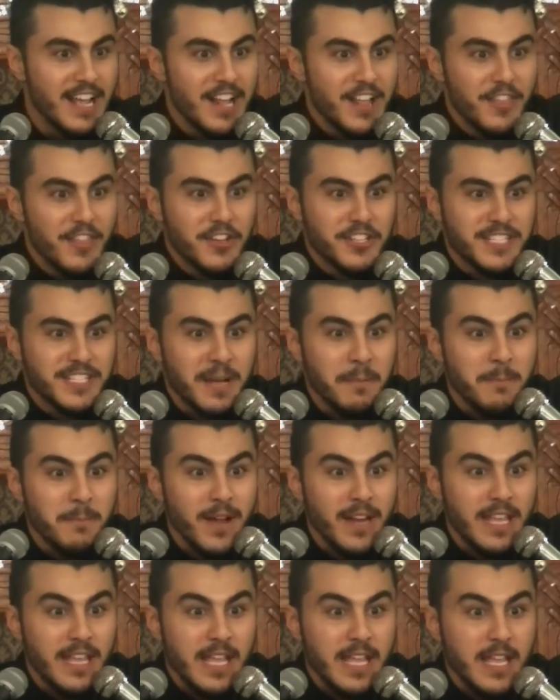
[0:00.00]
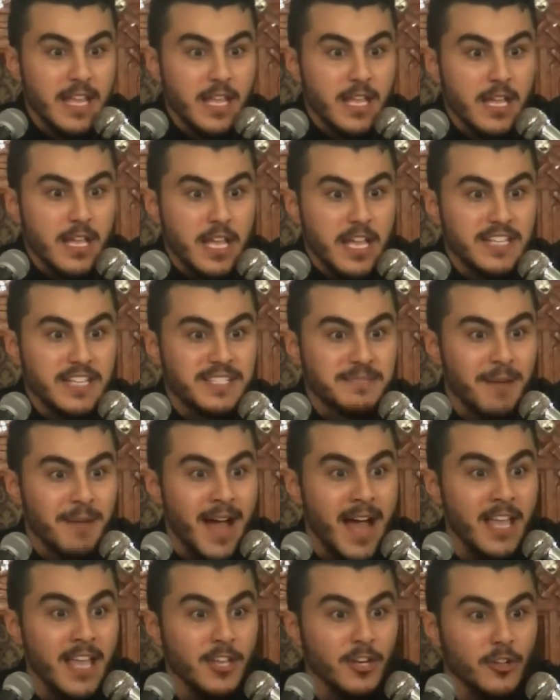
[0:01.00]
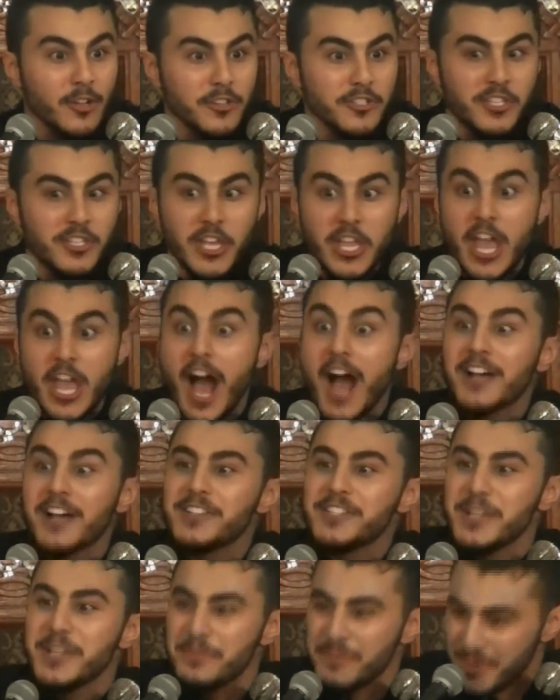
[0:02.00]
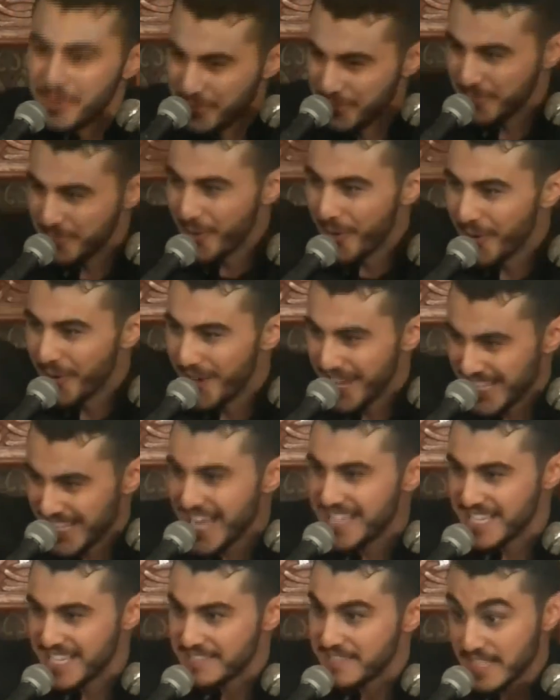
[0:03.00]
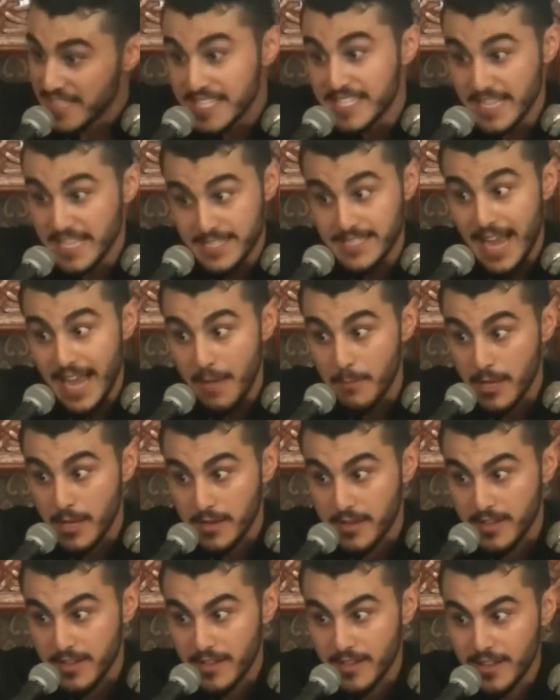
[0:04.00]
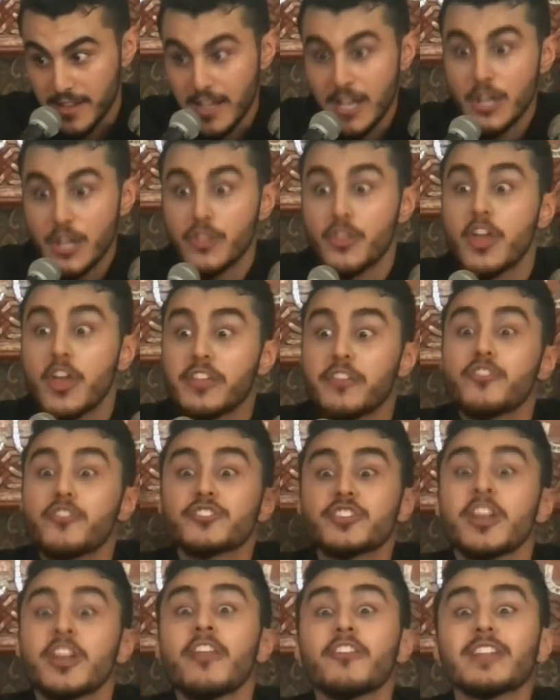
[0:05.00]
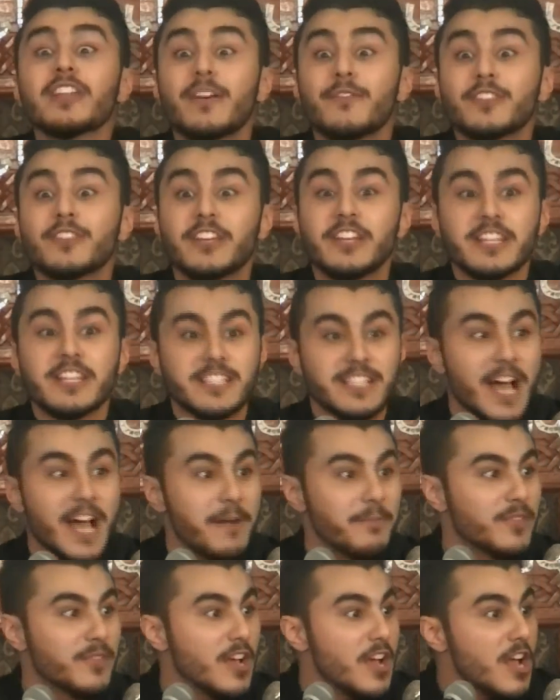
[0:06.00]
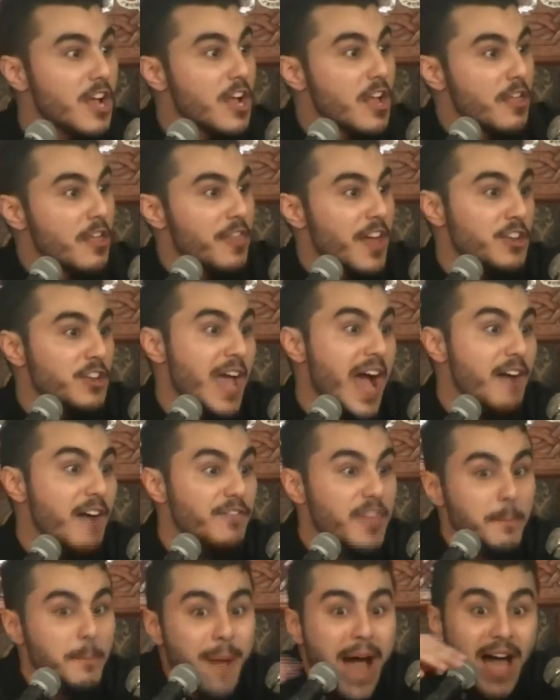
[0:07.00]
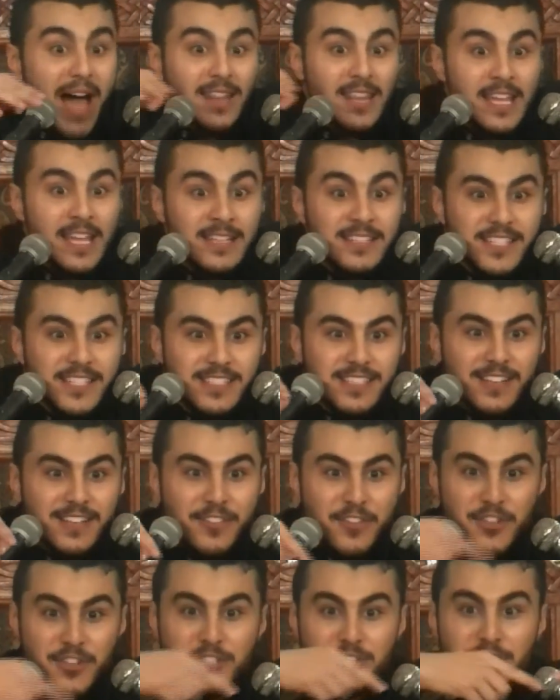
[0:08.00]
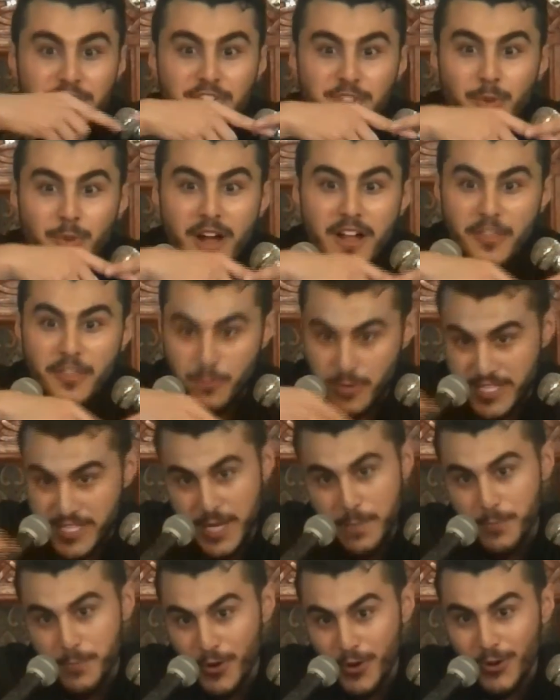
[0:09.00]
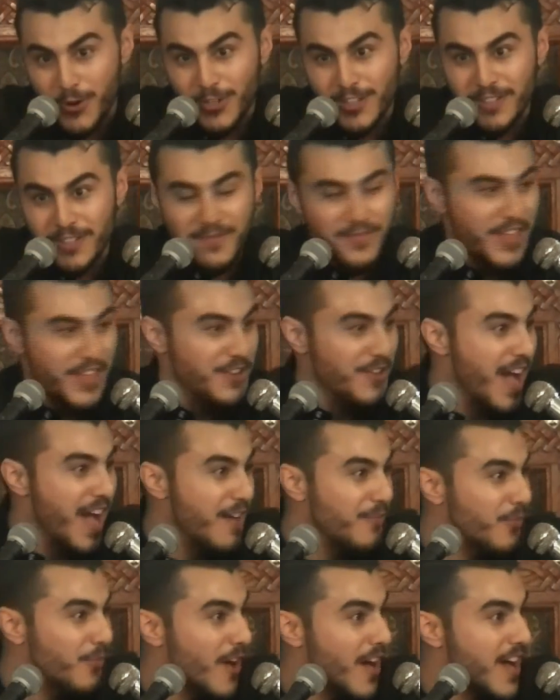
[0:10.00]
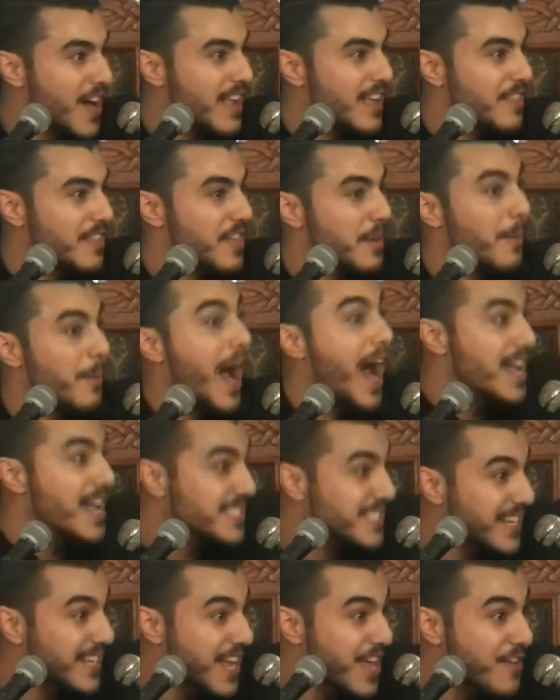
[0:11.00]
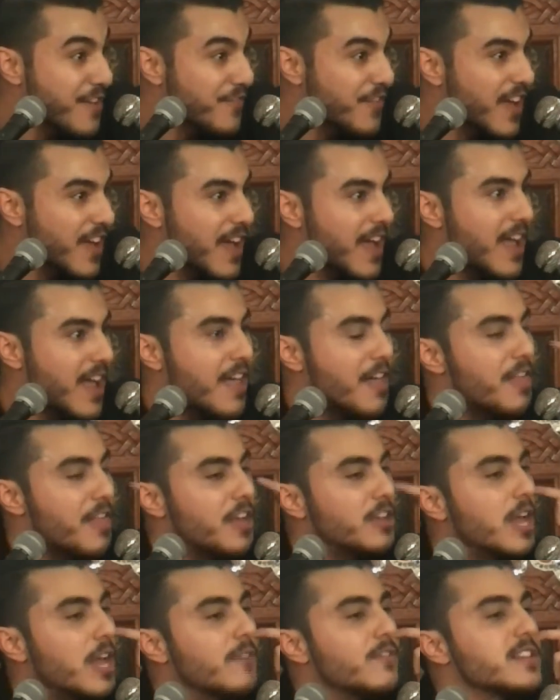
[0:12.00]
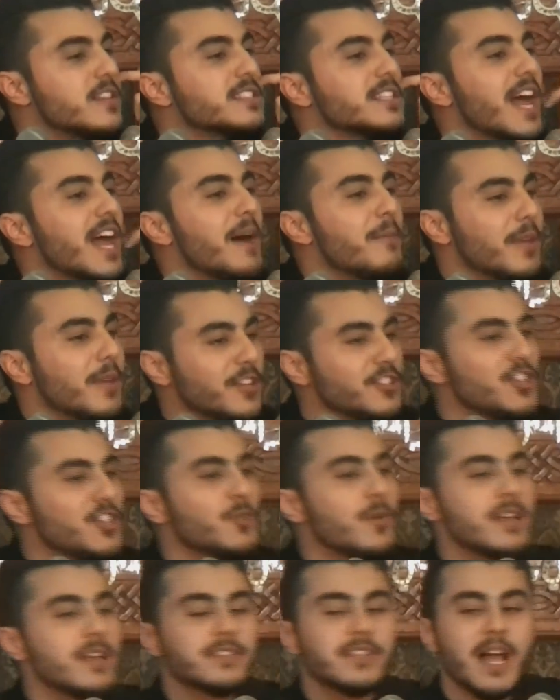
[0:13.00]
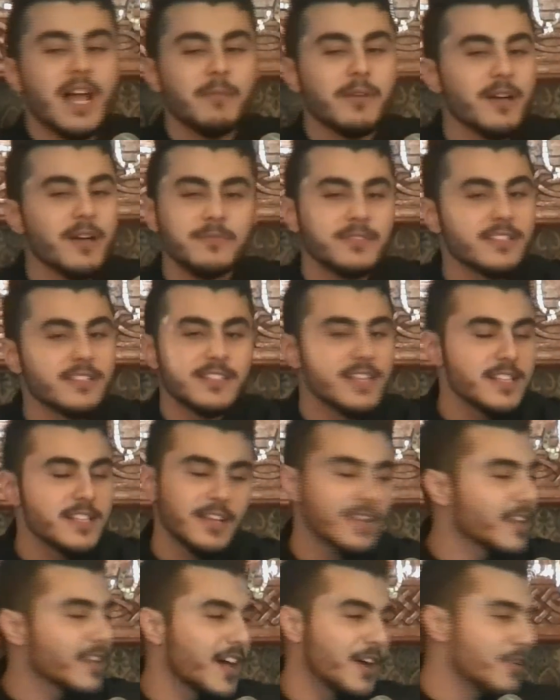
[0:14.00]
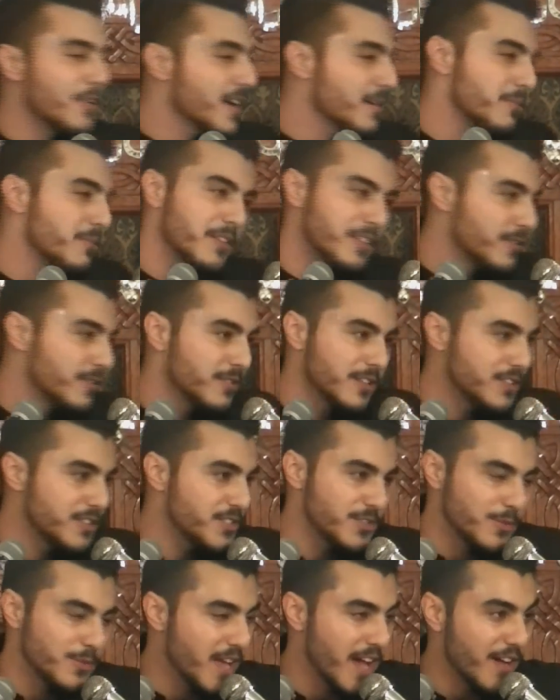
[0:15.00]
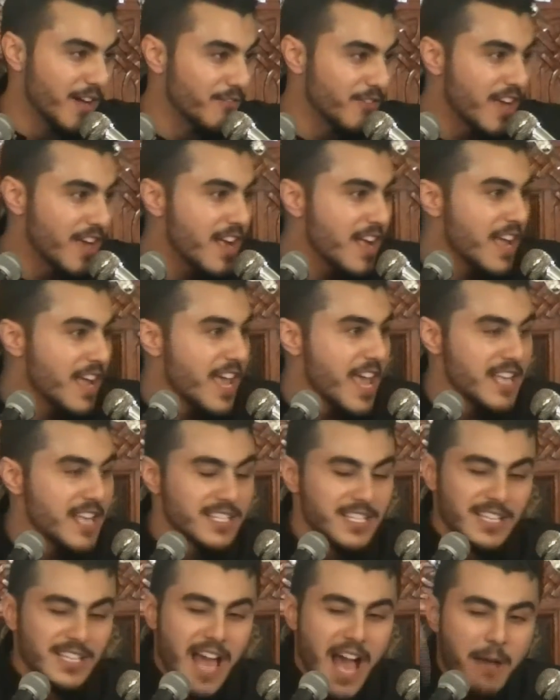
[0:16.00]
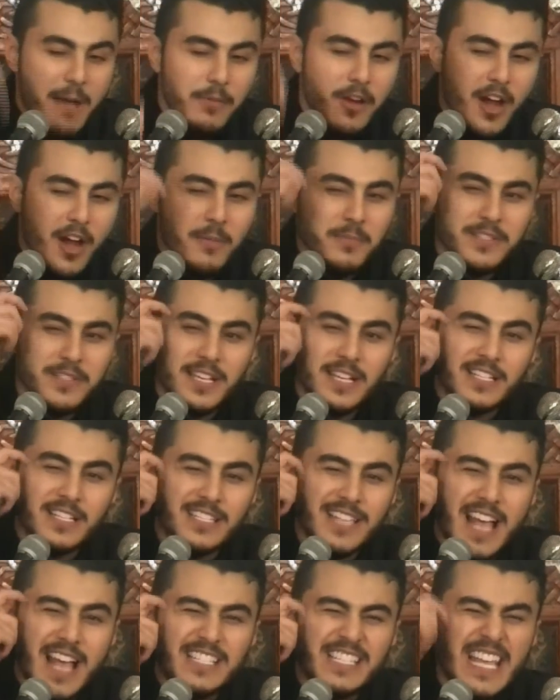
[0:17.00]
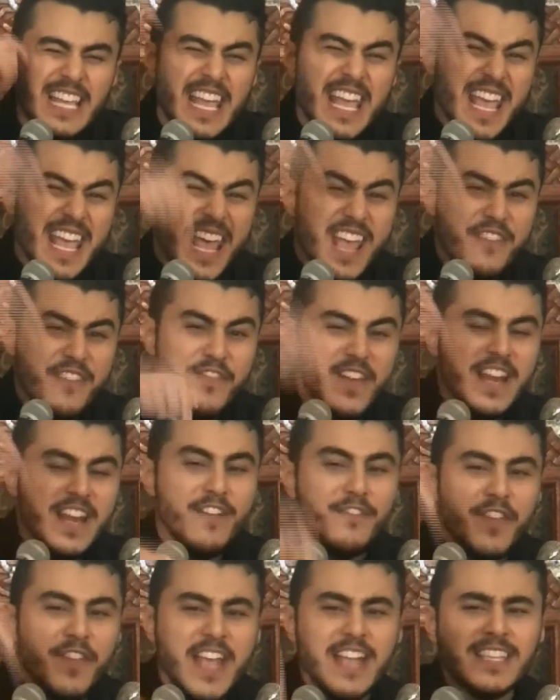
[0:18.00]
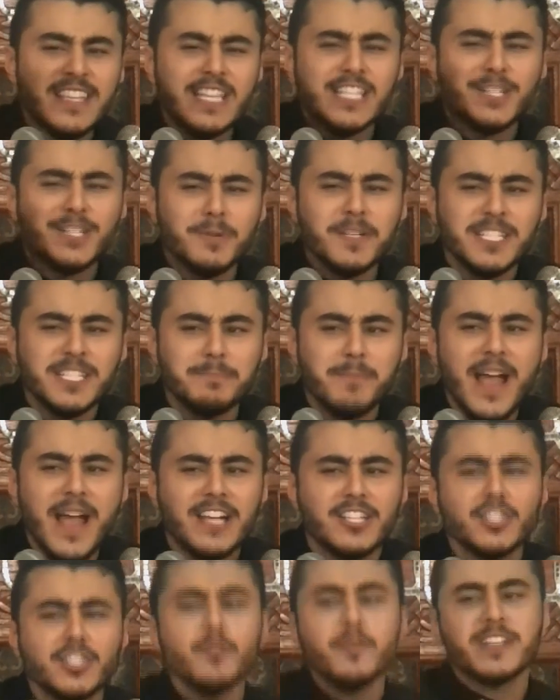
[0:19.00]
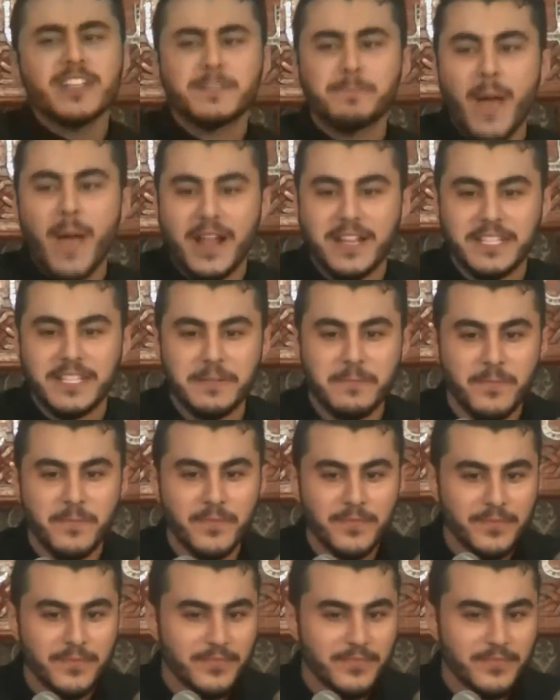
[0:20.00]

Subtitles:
There's somebody, he smiles, he hugs him more. He thinks that this is Islamic. There's another level in Islam. Then you have the balanced, there's what? The reciprocal. Then you have what? The positive. Then you have Islamic. Do you know what Islam comes and says? Allahu Akbar, the religion we have. Islam comes and says, even if he disrespects you, respect him.